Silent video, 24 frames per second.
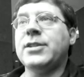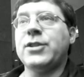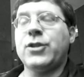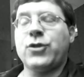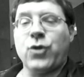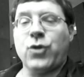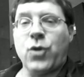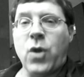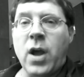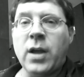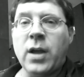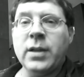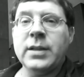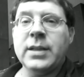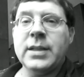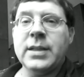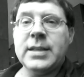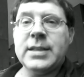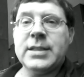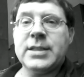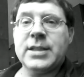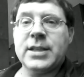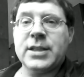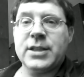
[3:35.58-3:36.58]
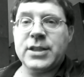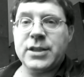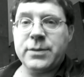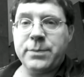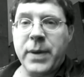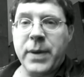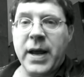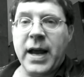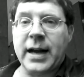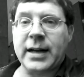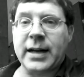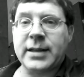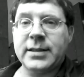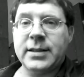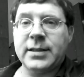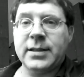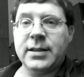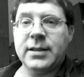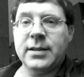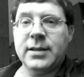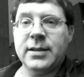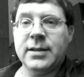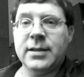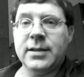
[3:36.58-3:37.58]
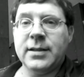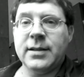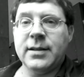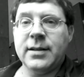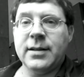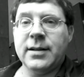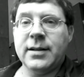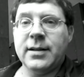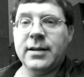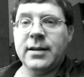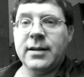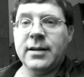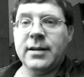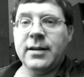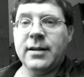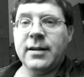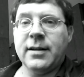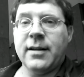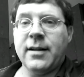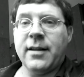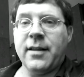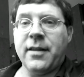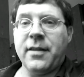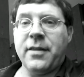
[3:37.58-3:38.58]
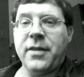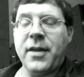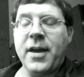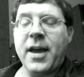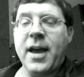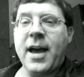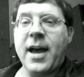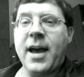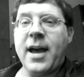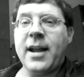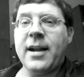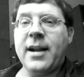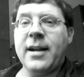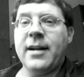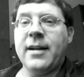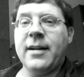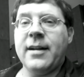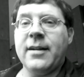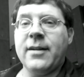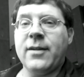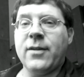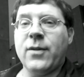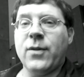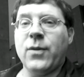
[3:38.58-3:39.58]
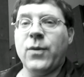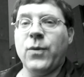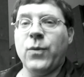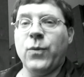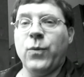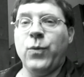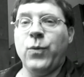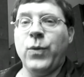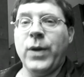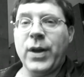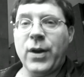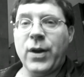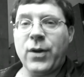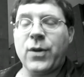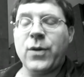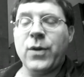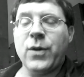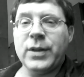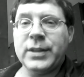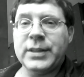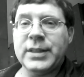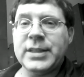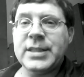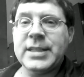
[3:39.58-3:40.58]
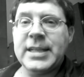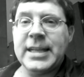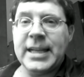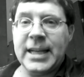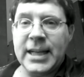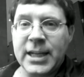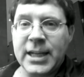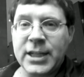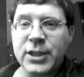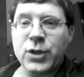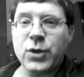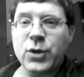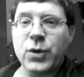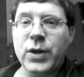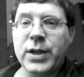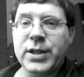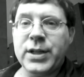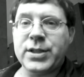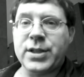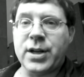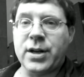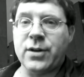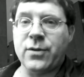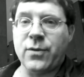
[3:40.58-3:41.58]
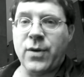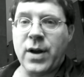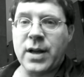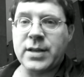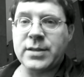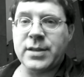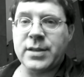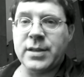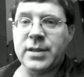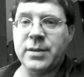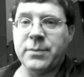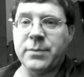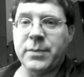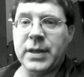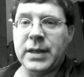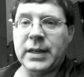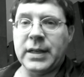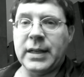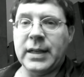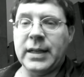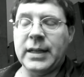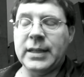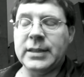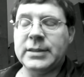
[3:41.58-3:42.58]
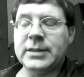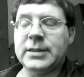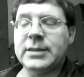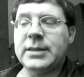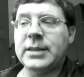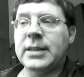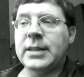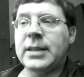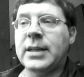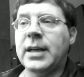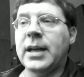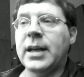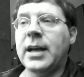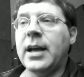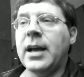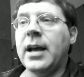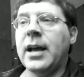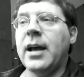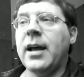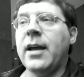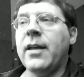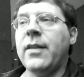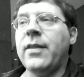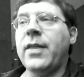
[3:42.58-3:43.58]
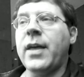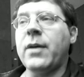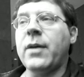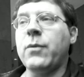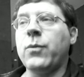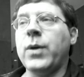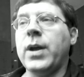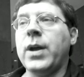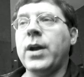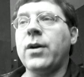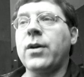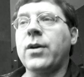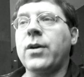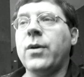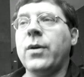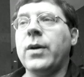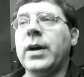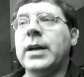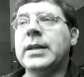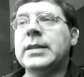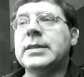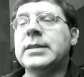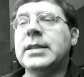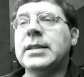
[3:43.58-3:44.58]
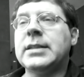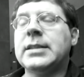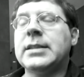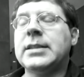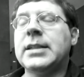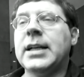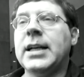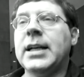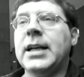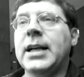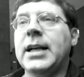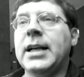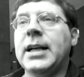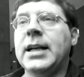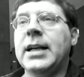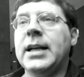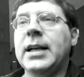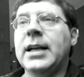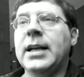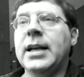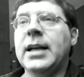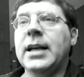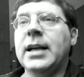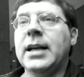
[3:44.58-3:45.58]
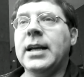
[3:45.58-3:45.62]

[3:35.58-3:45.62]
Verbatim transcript: I strongly suspect that we are going to see increased unrest in the Middle East, that we are going to see